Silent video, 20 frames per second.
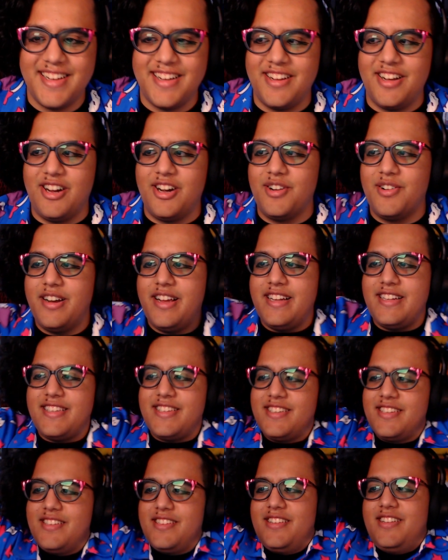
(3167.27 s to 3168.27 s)
All
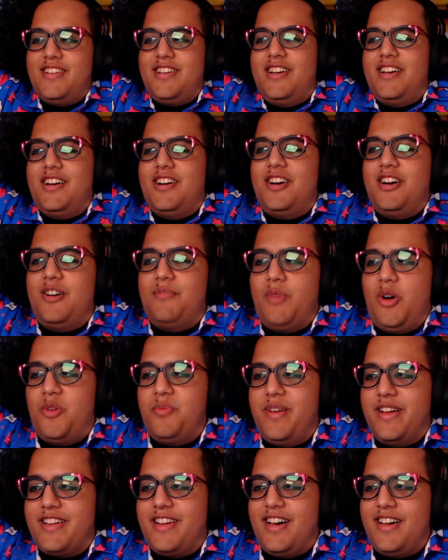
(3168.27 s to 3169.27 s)
right. Oh
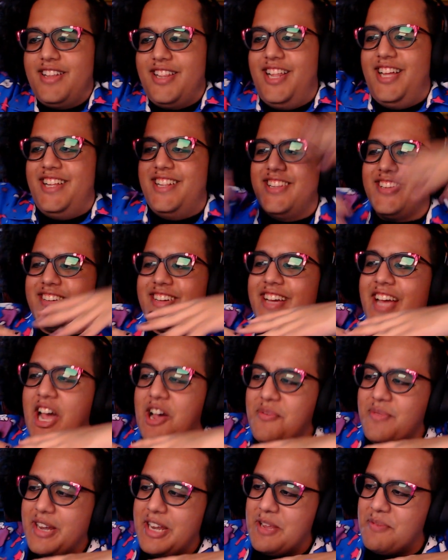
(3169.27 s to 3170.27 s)
my god, look at
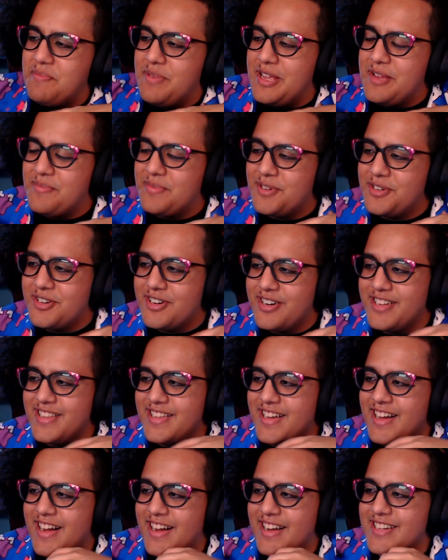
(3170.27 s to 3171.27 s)
how many people are in
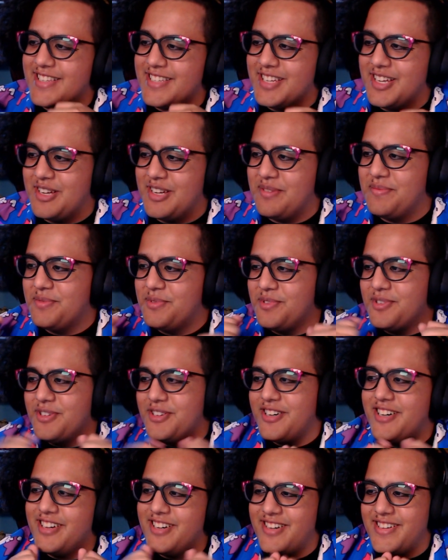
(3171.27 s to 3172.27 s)
the hot tub.
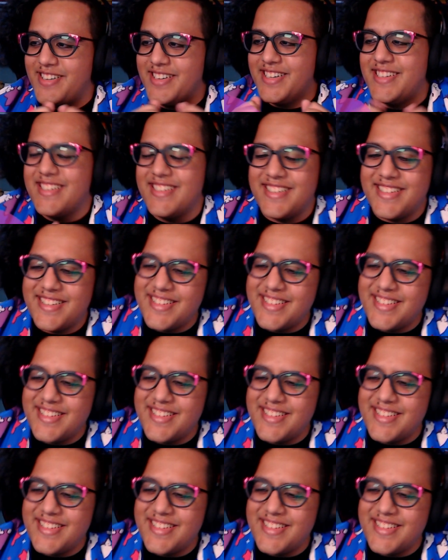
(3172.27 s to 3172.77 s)
Whoa!